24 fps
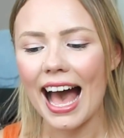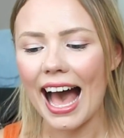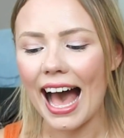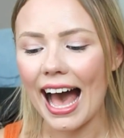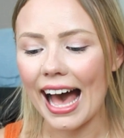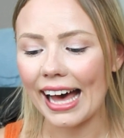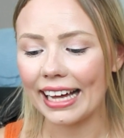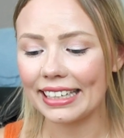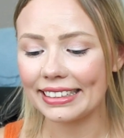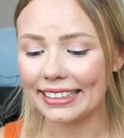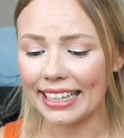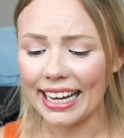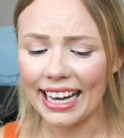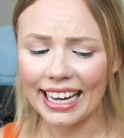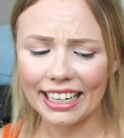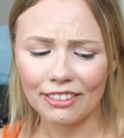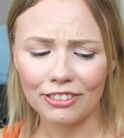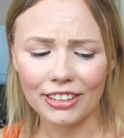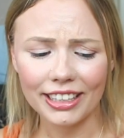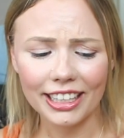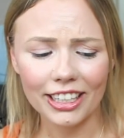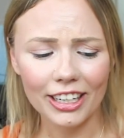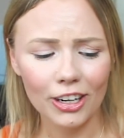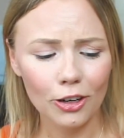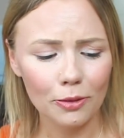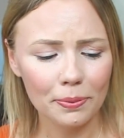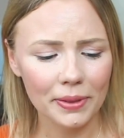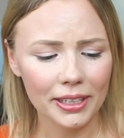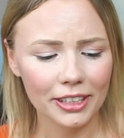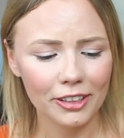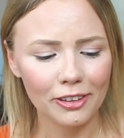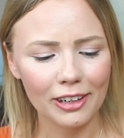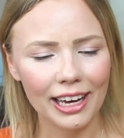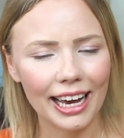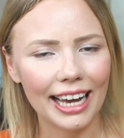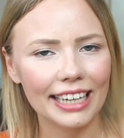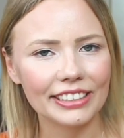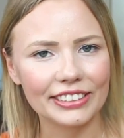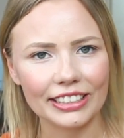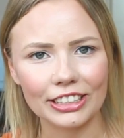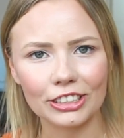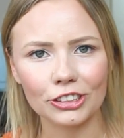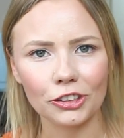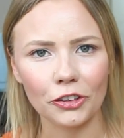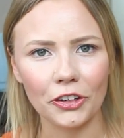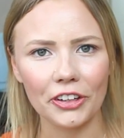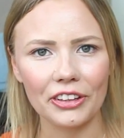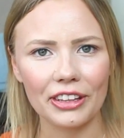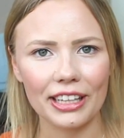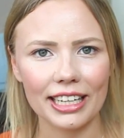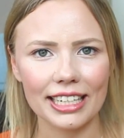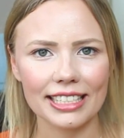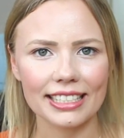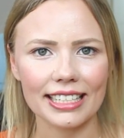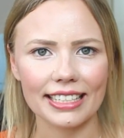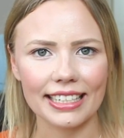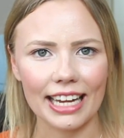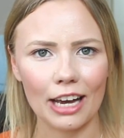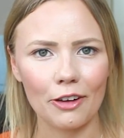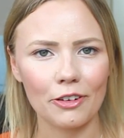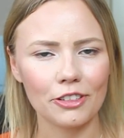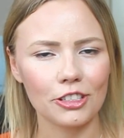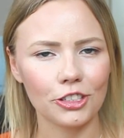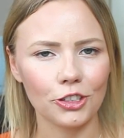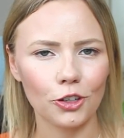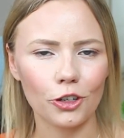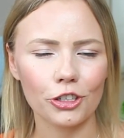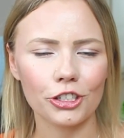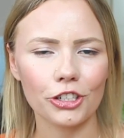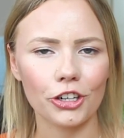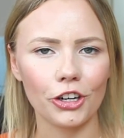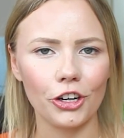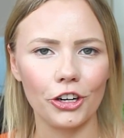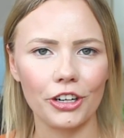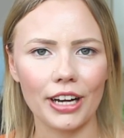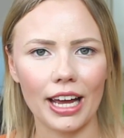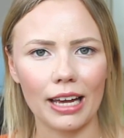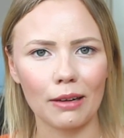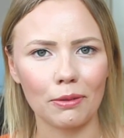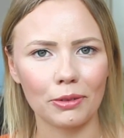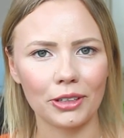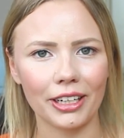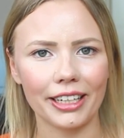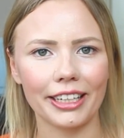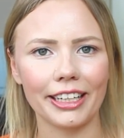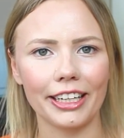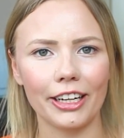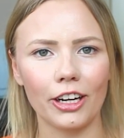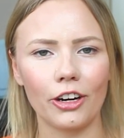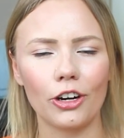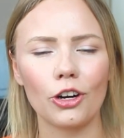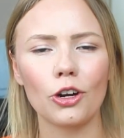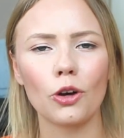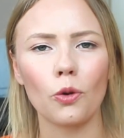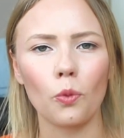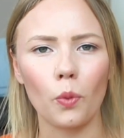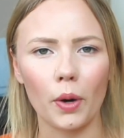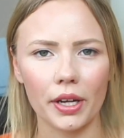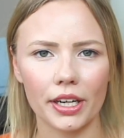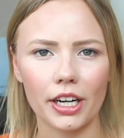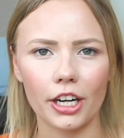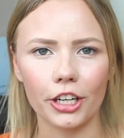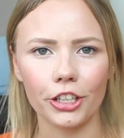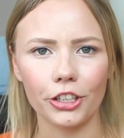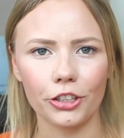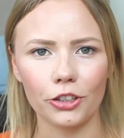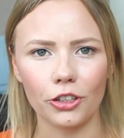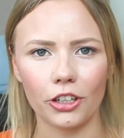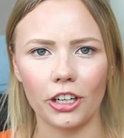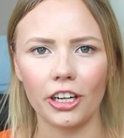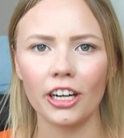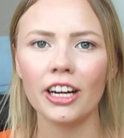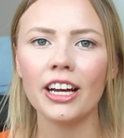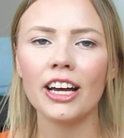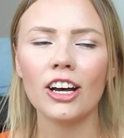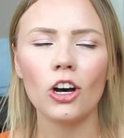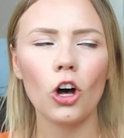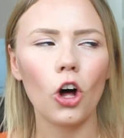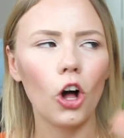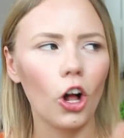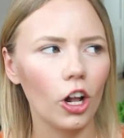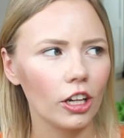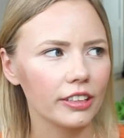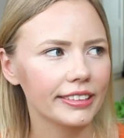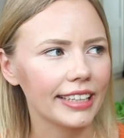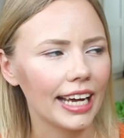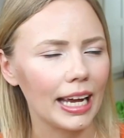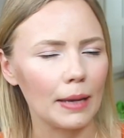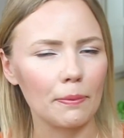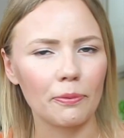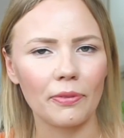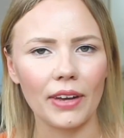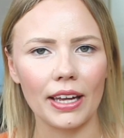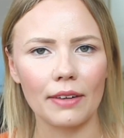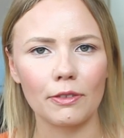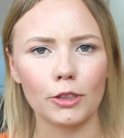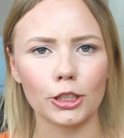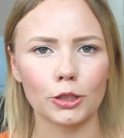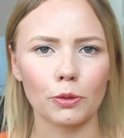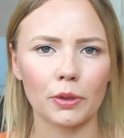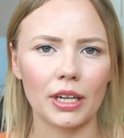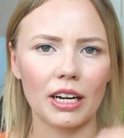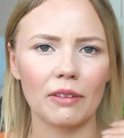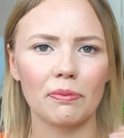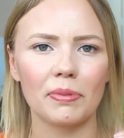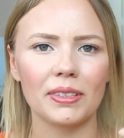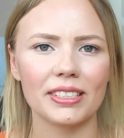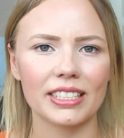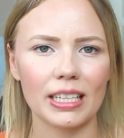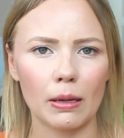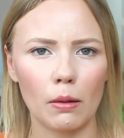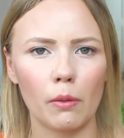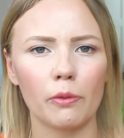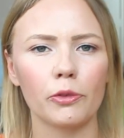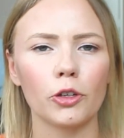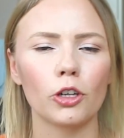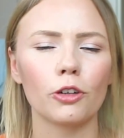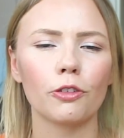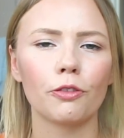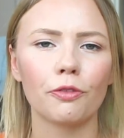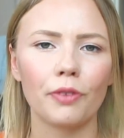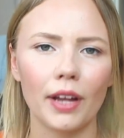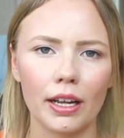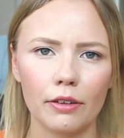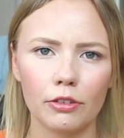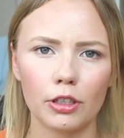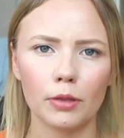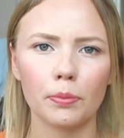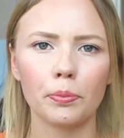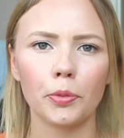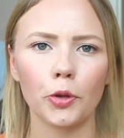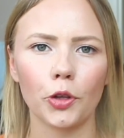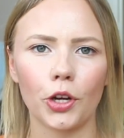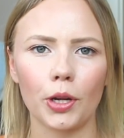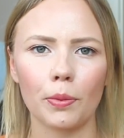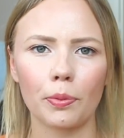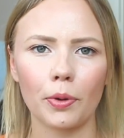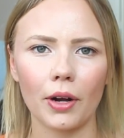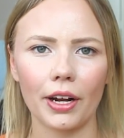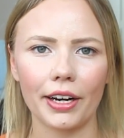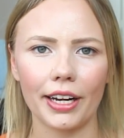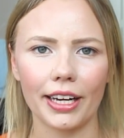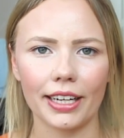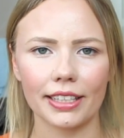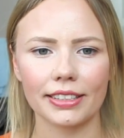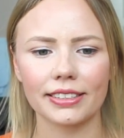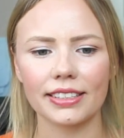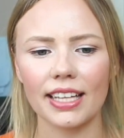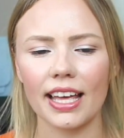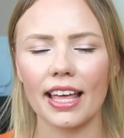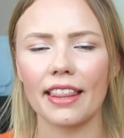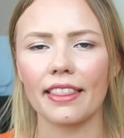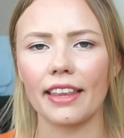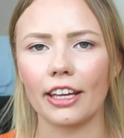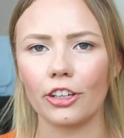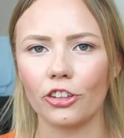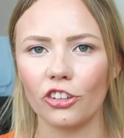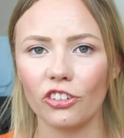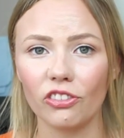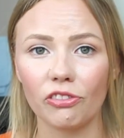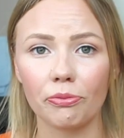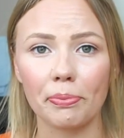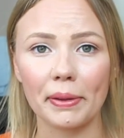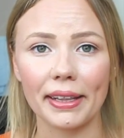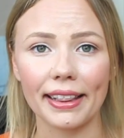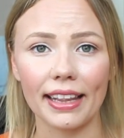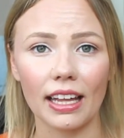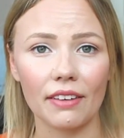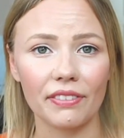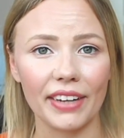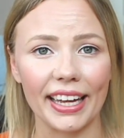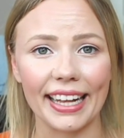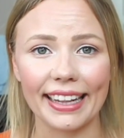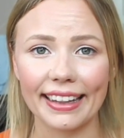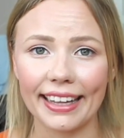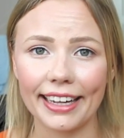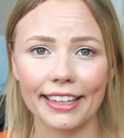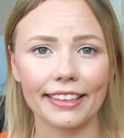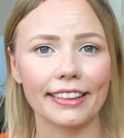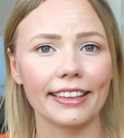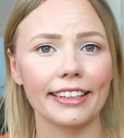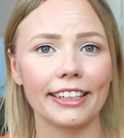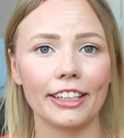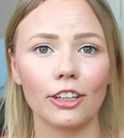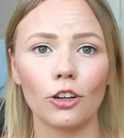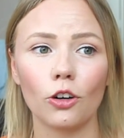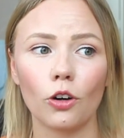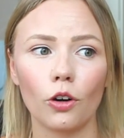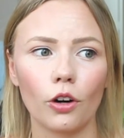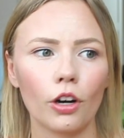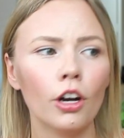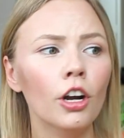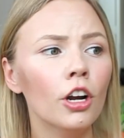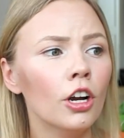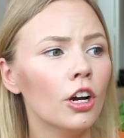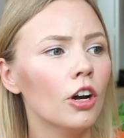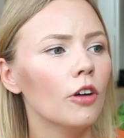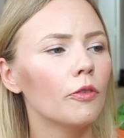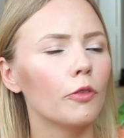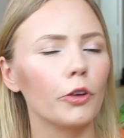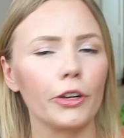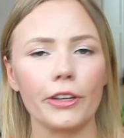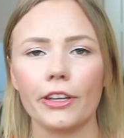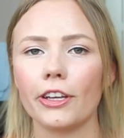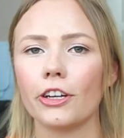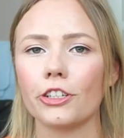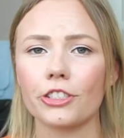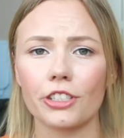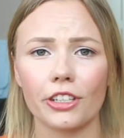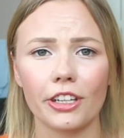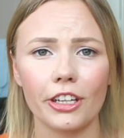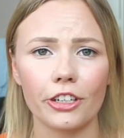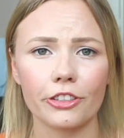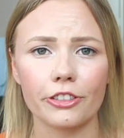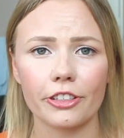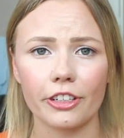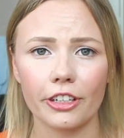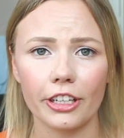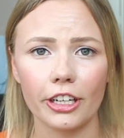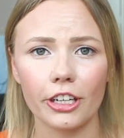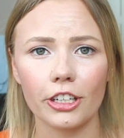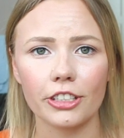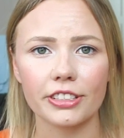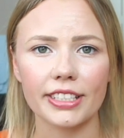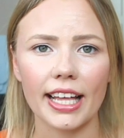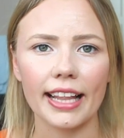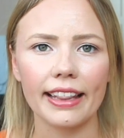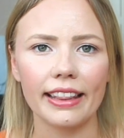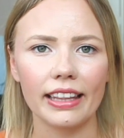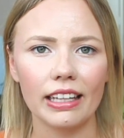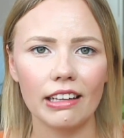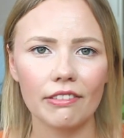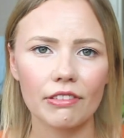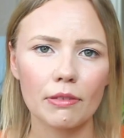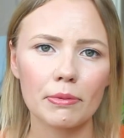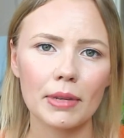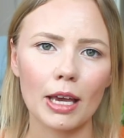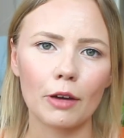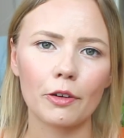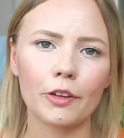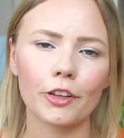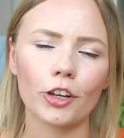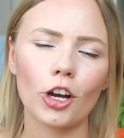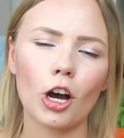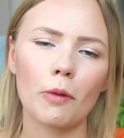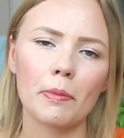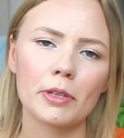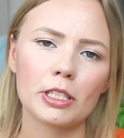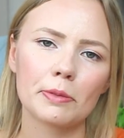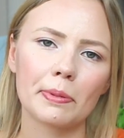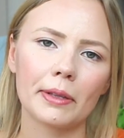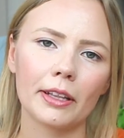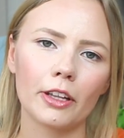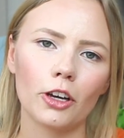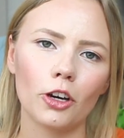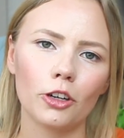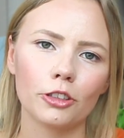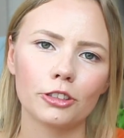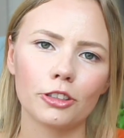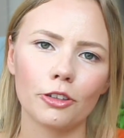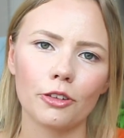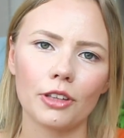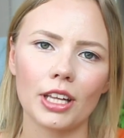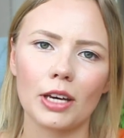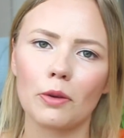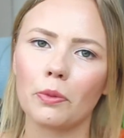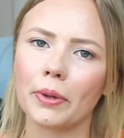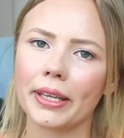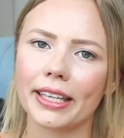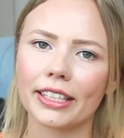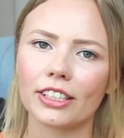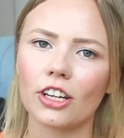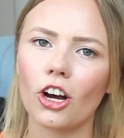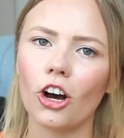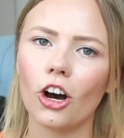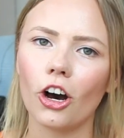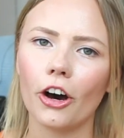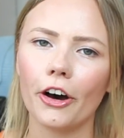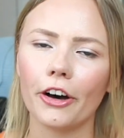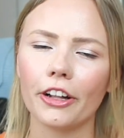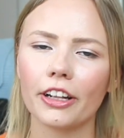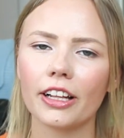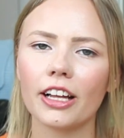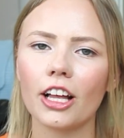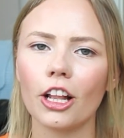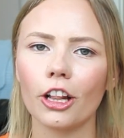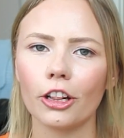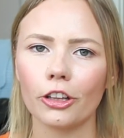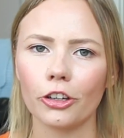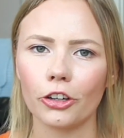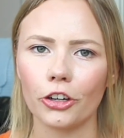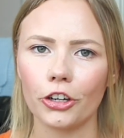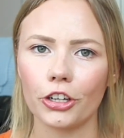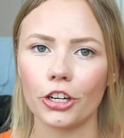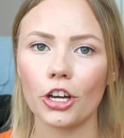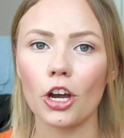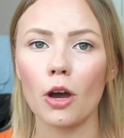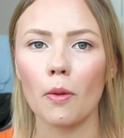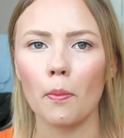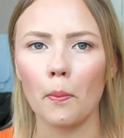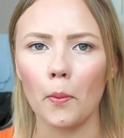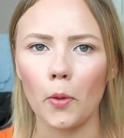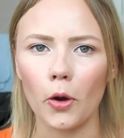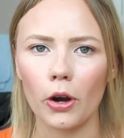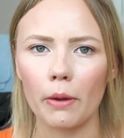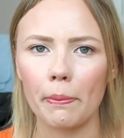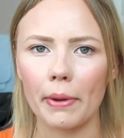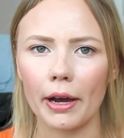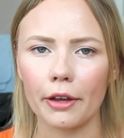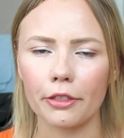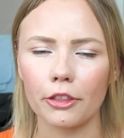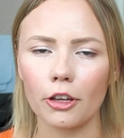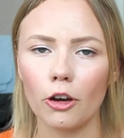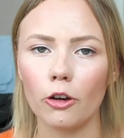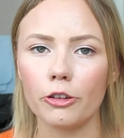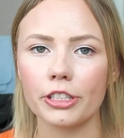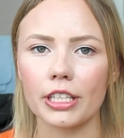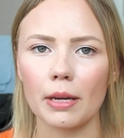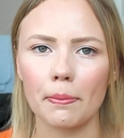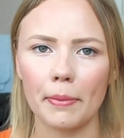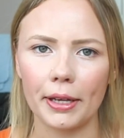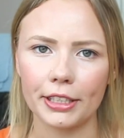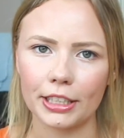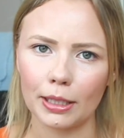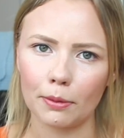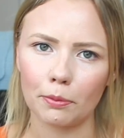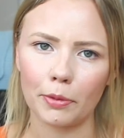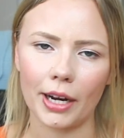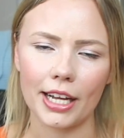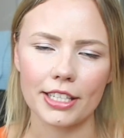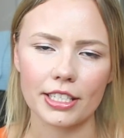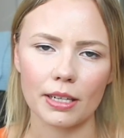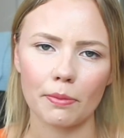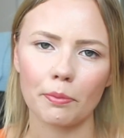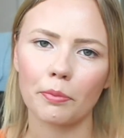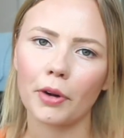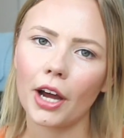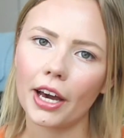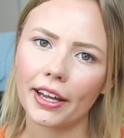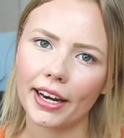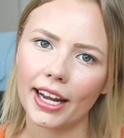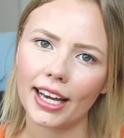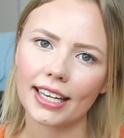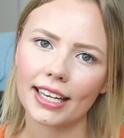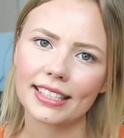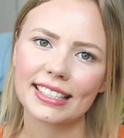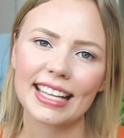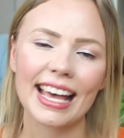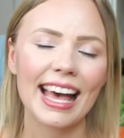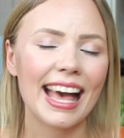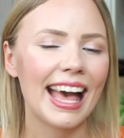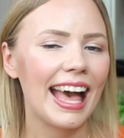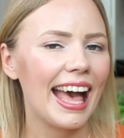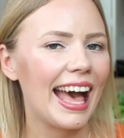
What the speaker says: And yeah, I really hope that you guys enjoyed this. Now it's your turn. I want to hear what are your all-time favorites? What have been some of your favorite beauty products that you've been loving lately or for years and years and years? Leave them down in the comments below so that we can all learn more about those amazing brands and products.